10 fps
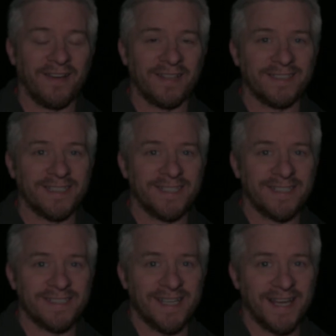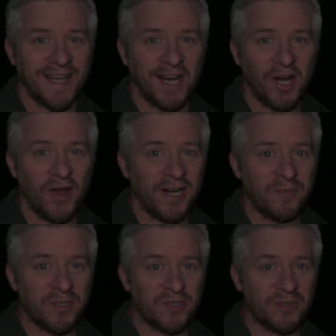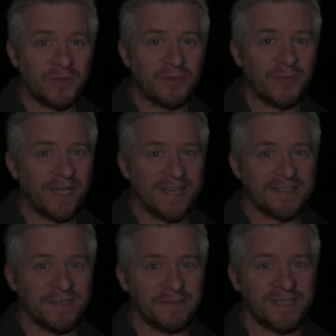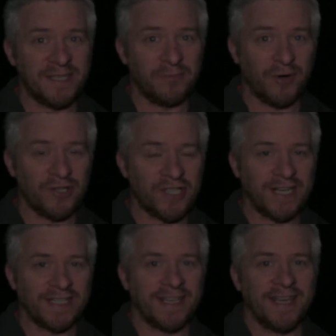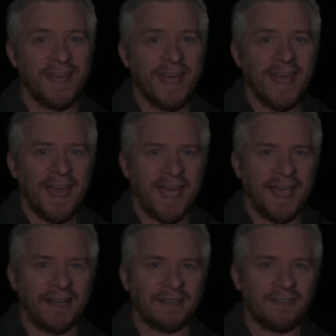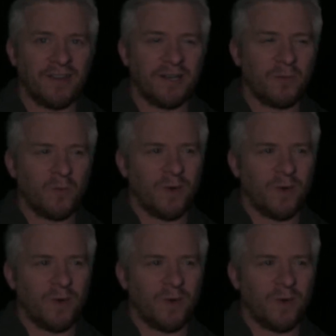guys, it is uh, night number two for the SMC project. And night number